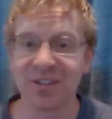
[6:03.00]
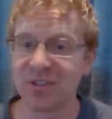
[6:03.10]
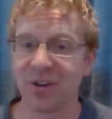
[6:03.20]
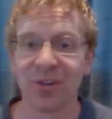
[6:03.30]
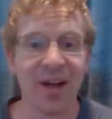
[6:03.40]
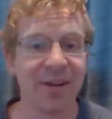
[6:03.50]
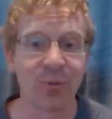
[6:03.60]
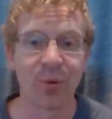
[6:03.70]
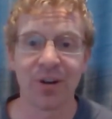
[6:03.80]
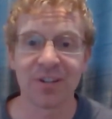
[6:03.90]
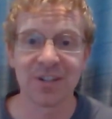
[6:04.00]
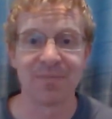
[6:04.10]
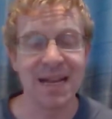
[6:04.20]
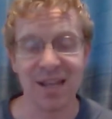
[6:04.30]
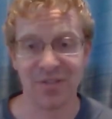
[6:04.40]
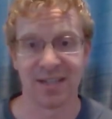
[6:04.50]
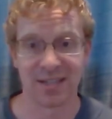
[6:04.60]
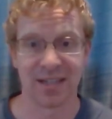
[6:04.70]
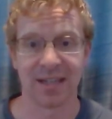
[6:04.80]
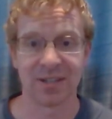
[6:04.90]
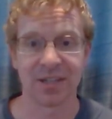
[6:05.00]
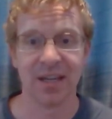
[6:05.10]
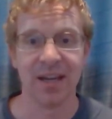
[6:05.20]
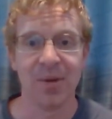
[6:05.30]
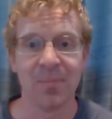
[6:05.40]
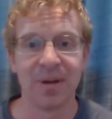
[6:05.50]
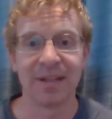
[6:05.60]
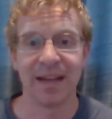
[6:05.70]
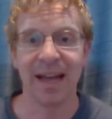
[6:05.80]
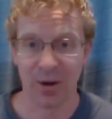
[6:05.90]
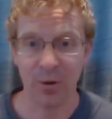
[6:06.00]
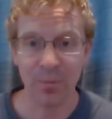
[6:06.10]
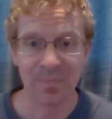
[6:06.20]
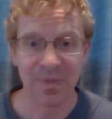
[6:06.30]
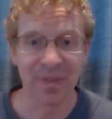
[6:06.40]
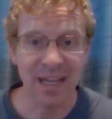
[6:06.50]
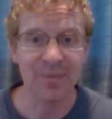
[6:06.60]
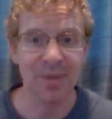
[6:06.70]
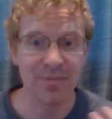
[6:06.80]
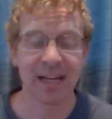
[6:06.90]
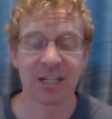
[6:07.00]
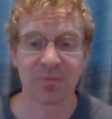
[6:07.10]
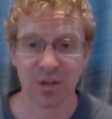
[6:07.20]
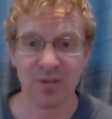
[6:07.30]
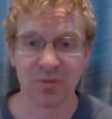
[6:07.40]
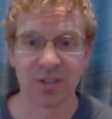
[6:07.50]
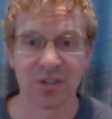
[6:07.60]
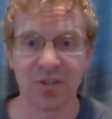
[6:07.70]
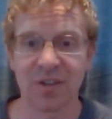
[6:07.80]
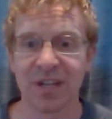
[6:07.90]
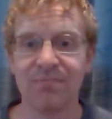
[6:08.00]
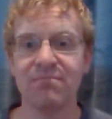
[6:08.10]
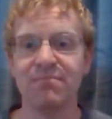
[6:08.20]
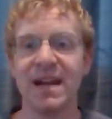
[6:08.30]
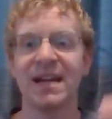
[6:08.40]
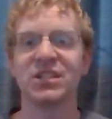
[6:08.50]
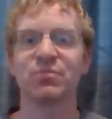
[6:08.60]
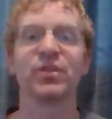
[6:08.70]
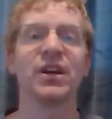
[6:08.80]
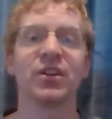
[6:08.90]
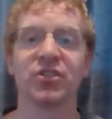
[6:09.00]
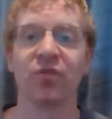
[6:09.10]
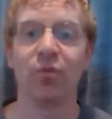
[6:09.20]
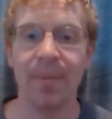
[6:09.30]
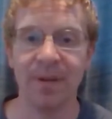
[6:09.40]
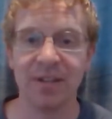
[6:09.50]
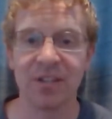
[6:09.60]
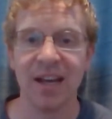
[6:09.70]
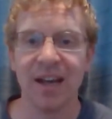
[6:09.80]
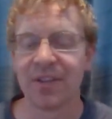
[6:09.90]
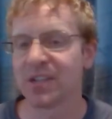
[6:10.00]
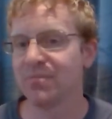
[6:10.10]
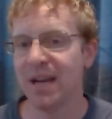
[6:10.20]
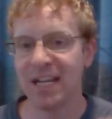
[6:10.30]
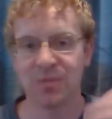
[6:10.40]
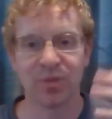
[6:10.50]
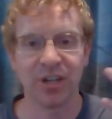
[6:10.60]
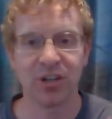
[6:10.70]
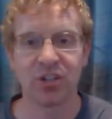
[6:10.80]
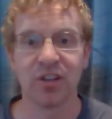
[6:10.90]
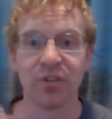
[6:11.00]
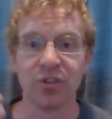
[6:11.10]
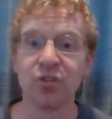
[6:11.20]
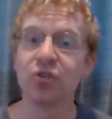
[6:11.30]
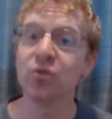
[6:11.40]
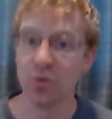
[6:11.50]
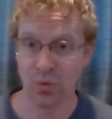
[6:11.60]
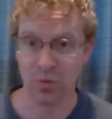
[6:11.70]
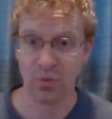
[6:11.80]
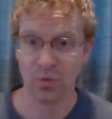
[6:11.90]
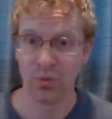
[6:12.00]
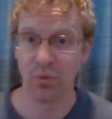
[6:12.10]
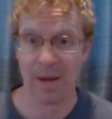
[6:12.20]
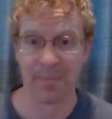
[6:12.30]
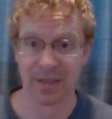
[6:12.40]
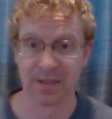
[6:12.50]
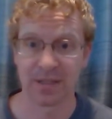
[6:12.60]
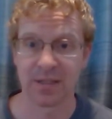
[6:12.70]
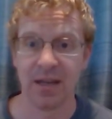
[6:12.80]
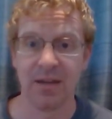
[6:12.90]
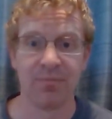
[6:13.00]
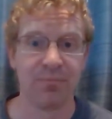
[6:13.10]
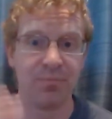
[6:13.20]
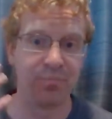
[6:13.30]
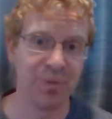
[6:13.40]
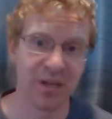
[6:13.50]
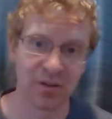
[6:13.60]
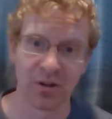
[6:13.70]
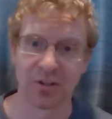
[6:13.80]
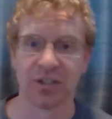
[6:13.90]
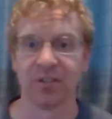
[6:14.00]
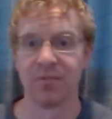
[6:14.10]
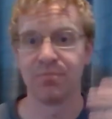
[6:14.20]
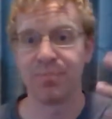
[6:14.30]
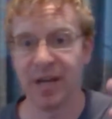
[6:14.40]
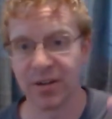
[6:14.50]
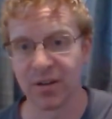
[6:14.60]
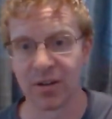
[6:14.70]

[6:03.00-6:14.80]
to be that it took a lot of work to make these things, but now they can be mass produced. So there's a mass production of weapons. There's a mass production of new weapons. Bigger artillery,